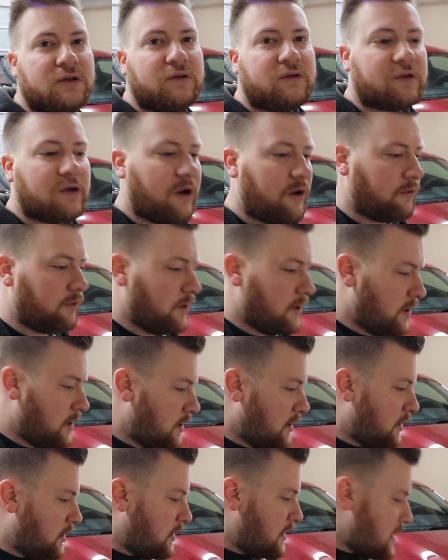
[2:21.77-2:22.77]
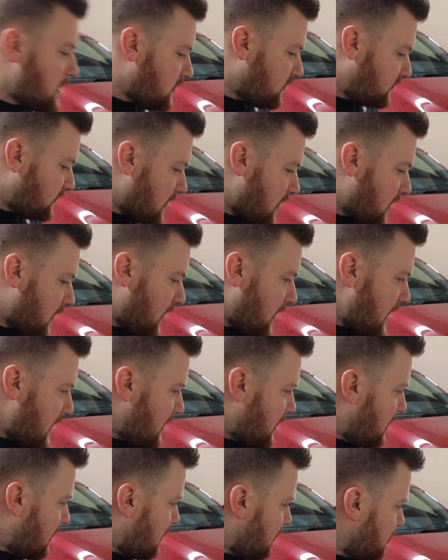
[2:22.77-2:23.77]
So he said, hey,
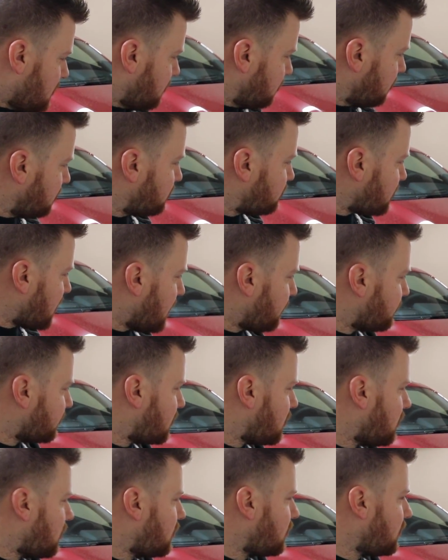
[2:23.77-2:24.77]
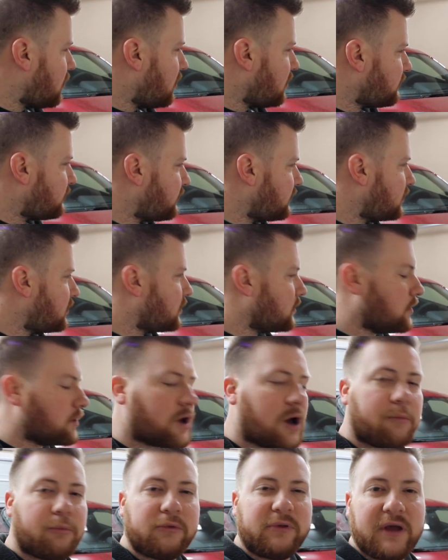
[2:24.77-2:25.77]
I'm going to drop the car off a
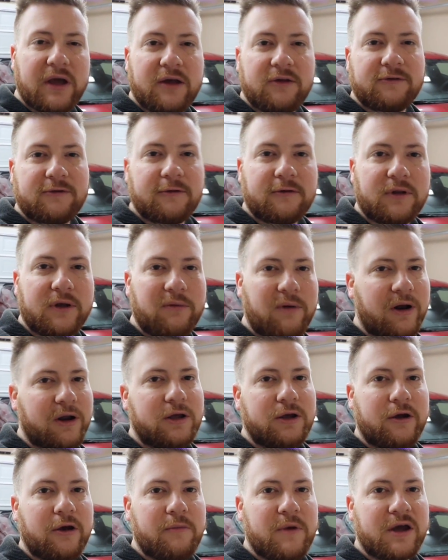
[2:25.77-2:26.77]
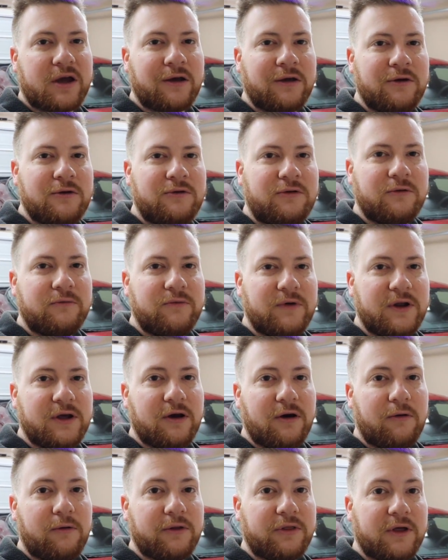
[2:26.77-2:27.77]
couple days early. Why don't you go make a YouTube
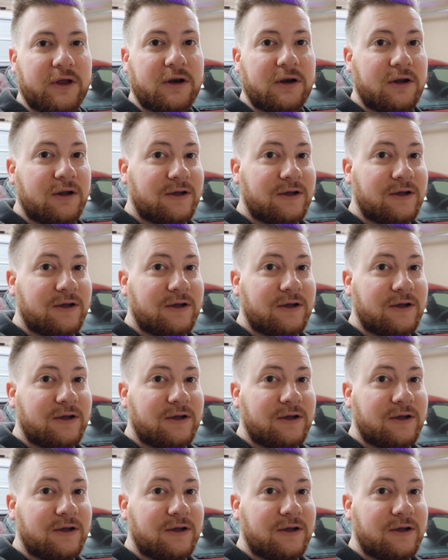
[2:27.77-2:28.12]
video with it?